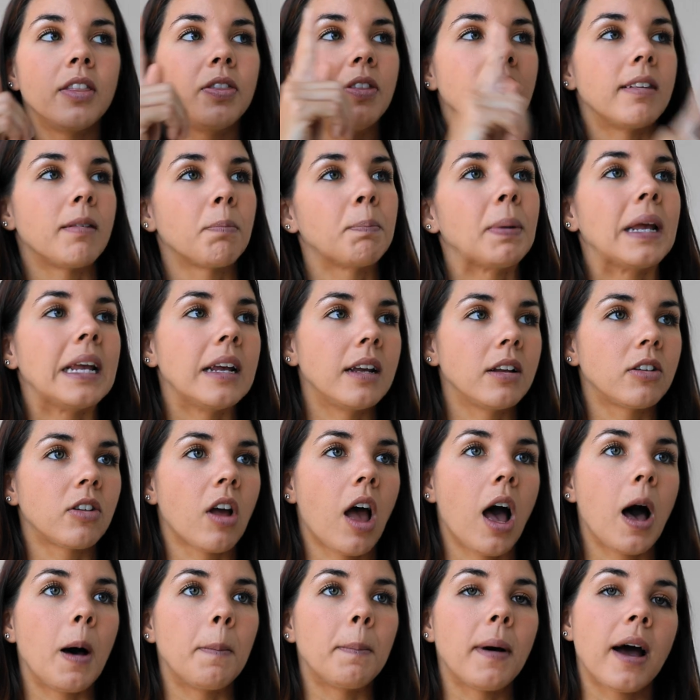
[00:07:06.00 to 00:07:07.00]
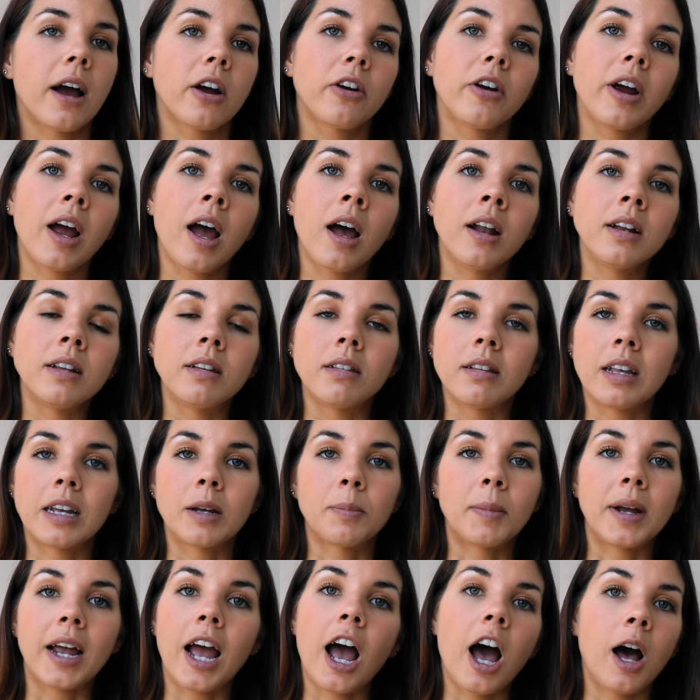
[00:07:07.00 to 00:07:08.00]
This pink tile background is
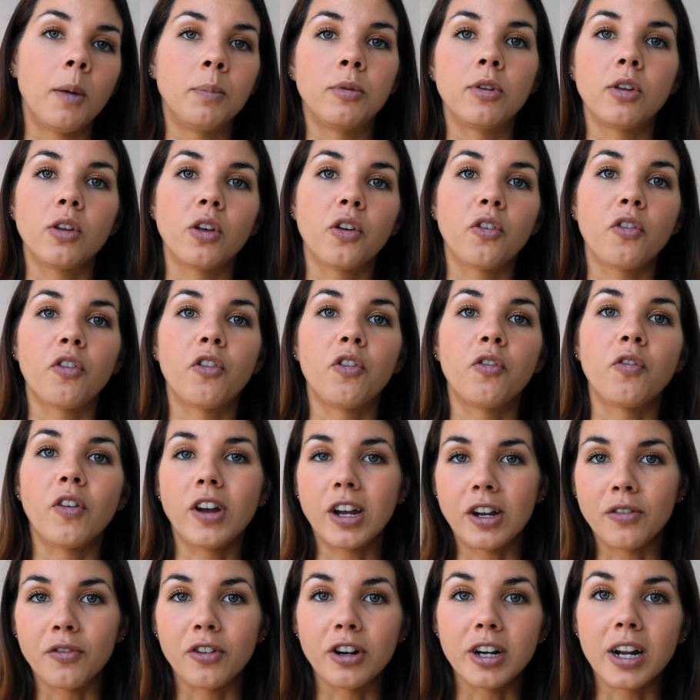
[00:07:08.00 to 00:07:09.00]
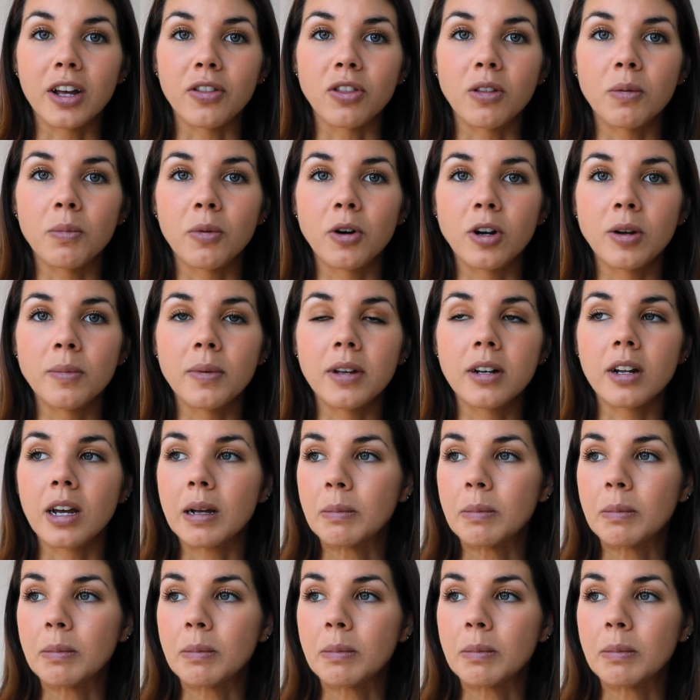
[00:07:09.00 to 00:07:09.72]
like my absolute favorite at the moment.